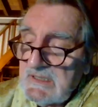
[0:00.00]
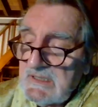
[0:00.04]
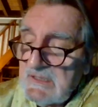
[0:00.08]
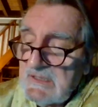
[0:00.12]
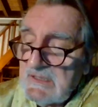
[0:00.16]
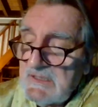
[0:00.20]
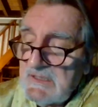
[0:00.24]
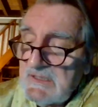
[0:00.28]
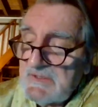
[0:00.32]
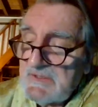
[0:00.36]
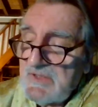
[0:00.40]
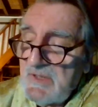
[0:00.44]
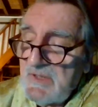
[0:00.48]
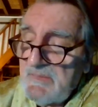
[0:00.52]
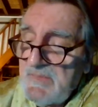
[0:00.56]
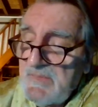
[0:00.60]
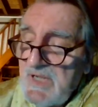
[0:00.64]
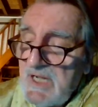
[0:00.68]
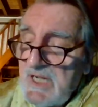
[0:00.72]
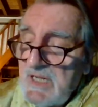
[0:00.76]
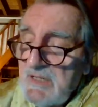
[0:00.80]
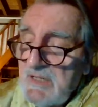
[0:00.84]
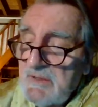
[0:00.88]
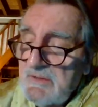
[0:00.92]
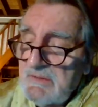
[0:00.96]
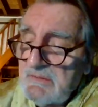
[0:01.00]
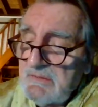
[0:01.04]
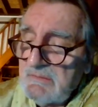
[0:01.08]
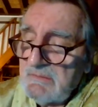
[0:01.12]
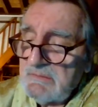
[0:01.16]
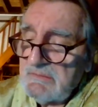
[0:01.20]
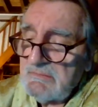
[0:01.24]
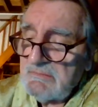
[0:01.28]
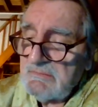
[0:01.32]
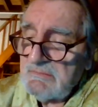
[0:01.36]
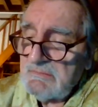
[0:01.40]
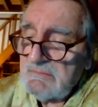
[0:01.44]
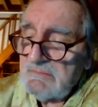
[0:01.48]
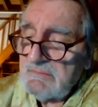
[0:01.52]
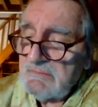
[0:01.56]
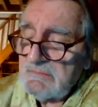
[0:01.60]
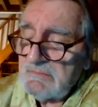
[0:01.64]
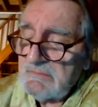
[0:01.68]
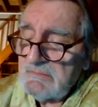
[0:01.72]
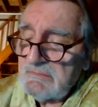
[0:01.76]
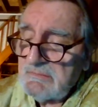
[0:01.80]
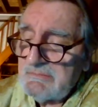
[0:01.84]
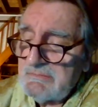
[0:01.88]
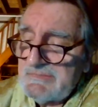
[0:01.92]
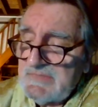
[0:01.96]
somehow
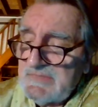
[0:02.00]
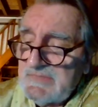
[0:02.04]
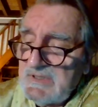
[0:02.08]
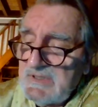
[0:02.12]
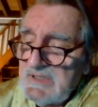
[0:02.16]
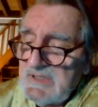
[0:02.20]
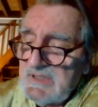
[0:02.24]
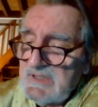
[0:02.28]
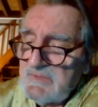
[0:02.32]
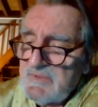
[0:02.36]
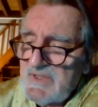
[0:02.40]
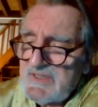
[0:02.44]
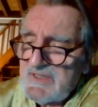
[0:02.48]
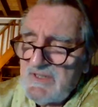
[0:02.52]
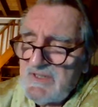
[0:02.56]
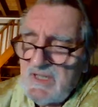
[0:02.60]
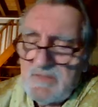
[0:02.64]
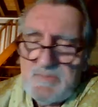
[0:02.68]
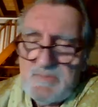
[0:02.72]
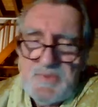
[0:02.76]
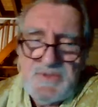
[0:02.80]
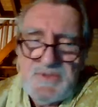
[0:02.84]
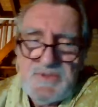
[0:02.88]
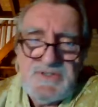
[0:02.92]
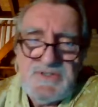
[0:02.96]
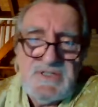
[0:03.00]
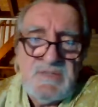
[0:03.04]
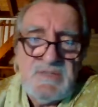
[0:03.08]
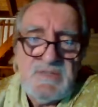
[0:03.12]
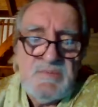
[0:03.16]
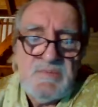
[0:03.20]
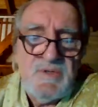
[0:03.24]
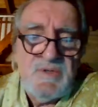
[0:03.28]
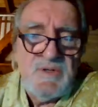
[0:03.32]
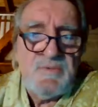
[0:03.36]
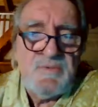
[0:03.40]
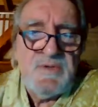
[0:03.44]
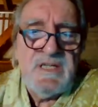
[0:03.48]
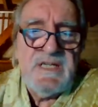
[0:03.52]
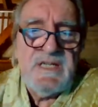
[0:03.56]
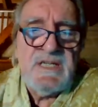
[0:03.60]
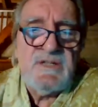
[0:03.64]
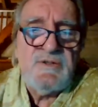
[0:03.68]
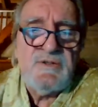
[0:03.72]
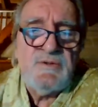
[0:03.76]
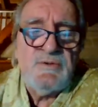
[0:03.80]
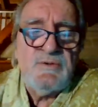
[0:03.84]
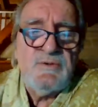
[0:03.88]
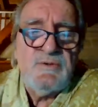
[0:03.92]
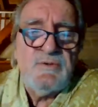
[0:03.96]
it was not possible really
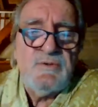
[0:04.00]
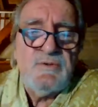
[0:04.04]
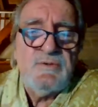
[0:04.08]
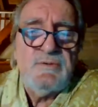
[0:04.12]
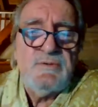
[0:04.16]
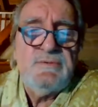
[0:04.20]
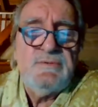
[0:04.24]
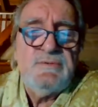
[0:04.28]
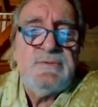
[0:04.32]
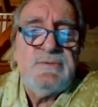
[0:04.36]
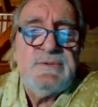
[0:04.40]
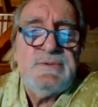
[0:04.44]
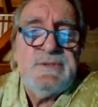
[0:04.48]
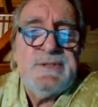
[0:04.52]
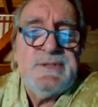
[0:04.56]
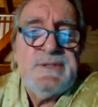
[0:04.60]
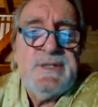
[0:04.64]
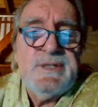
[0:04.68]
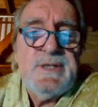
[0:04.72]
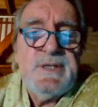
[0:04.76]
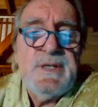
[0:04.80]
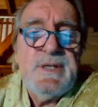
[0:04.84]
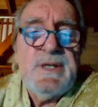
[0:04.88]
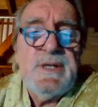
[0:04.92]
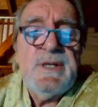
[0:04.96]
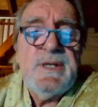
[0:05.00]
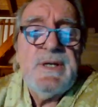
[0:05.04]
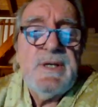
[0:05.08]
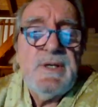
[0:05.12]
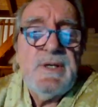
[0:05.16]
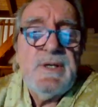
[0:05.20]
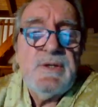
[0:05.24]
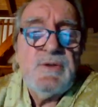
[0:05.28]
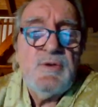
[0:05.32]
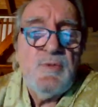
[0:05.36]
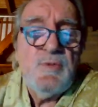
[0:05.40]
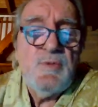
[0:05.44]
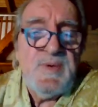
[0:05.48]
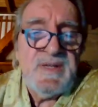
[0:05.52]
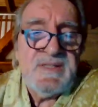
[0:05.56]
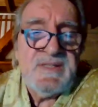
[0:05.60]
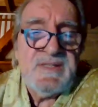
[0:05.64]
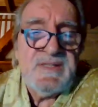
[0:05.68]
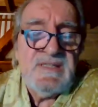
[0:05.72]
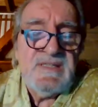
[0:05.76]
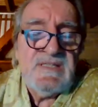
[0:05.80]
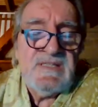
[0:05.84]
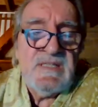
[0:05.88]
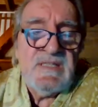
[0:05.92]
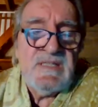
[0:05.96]
to
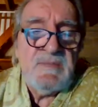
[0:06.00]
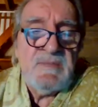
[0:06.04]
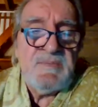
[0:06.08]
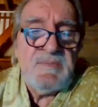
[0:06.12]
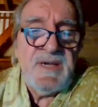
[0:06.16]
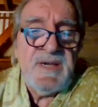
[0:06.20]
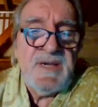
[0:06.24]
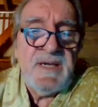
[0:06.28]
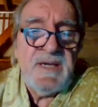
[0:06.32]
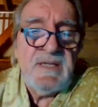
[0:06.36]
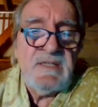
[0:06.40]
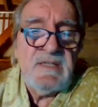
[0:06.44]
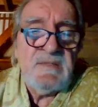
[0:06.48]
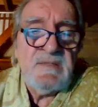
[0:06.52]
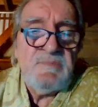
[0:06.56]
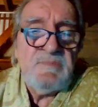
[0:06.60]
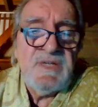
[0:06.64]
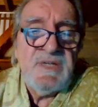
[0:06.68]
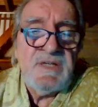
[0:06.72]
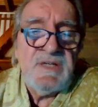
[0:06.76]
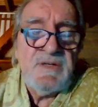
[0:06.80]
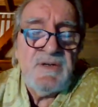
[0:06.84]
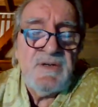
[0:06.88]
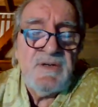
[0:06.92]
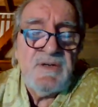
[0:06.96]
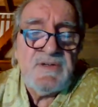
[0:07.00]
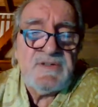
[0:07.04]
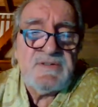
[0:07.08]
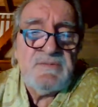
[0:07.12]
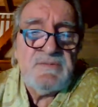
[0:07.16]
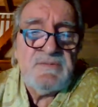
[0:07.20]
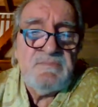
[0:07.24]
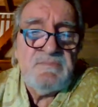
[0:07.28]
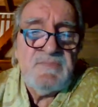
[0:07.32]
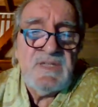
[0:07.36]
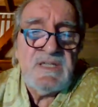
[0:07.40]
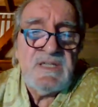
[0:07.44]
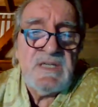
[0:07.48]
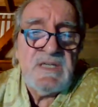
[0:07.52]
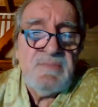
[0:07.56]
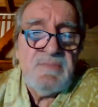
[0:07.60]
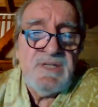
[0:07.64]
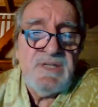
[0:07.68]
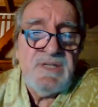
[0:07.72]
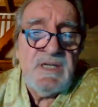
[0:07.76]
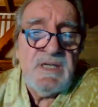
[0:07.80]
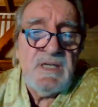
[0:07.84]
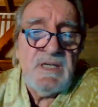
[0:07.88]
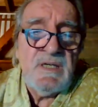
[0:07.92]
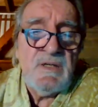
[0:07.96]
participate, because
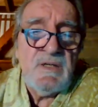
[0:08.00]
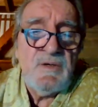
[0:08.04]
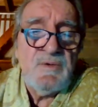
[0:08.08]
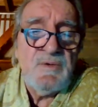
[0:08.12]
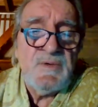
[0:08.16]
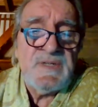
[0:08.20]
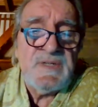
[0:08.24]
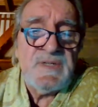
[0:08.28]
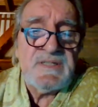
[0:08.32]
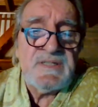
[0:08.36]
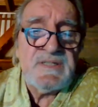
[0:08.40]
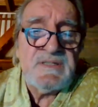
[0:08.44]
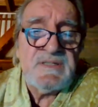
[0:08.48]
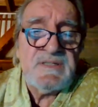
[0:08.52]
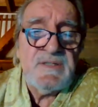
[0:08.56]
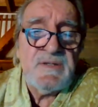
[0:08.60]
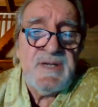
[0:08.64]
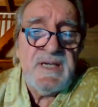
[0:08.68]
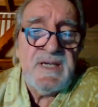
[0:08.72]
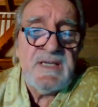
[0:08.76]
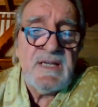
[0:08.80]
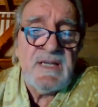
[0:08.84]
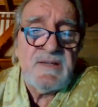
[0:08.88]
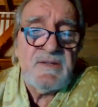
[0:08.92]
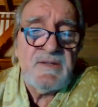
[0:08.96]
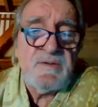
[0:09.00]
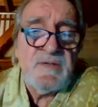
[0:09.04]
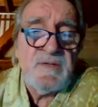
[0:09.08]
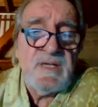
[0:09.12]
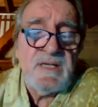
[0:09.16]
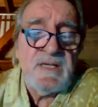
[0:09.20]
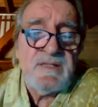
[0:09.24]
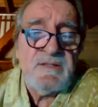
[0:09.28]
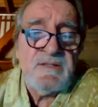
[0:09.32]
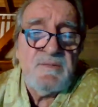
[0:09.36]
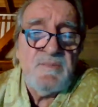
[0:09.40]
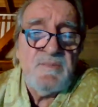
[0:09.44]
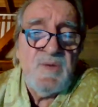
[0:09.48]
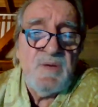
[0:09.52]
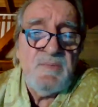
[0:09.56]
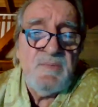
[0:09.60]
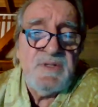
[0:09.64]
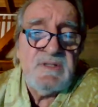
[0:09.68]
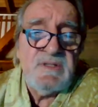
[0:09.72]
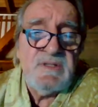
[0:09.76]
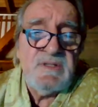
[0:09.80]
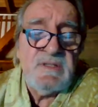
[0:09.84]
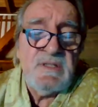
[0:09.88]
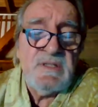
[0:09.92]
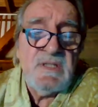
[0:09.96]
Kabir, who was the head at the
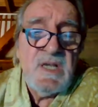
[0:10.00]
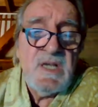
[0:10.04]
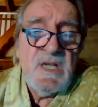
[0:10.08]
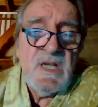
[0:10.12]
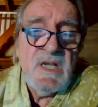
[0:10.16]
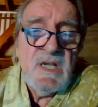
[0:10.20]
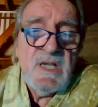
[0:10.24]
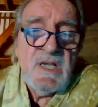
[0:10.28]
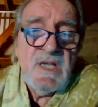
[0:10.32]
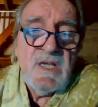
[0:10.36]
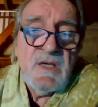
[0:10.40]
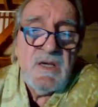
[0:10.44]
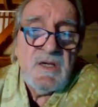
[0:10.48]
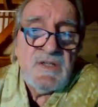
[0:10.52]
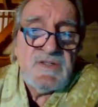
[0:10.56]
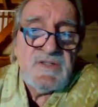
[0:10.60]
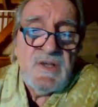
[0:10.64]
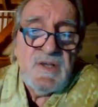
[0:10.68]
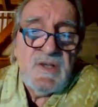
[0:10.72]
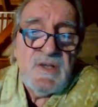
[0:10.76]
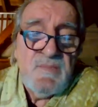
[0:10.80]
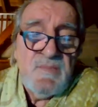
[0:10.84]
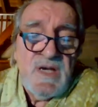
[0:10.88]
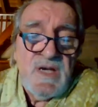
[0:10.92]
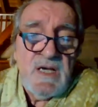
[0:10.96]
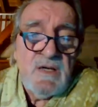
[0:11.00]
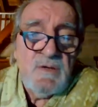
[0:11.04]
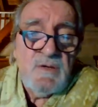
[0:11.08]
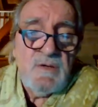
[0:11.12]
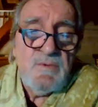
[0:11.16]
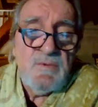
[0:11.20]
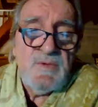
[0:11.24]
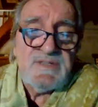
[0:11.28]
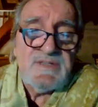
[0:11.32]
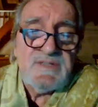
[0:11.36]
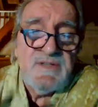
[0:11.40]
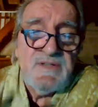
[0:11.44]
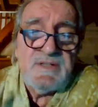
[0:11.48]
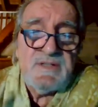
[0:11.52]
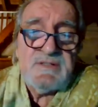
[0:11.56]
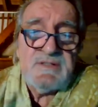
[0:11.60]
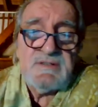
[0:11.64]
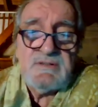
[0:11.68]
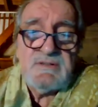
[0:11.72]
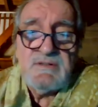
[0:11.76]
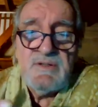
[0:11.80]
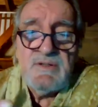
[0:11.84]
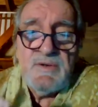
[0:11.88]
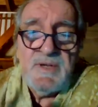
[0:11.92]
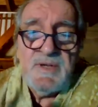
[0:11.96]
moment, somehow was
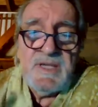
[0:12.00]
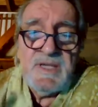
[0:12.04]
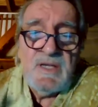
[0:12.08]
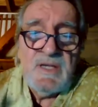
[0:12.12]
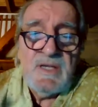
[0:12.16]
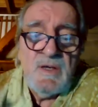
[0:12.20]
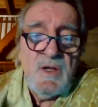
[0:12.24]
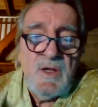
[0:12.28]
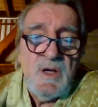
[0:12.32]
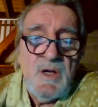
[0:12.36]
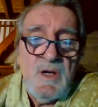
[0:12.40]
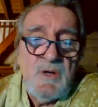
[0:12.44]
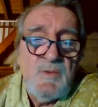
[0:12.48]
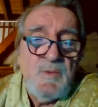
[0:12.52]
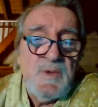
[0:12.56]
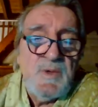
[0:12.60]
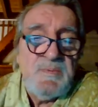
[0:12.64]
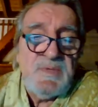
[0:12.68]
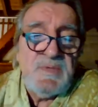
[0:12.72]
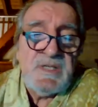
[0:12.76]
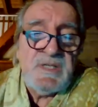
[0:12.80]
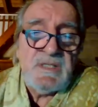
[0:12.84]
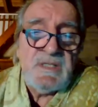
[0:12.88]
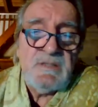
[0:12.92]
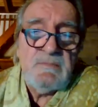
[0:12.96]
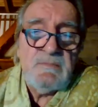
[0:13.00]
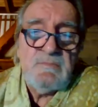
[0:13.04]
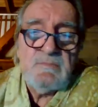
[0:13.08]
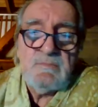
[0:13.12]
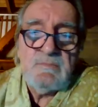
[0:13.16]
not going along with me.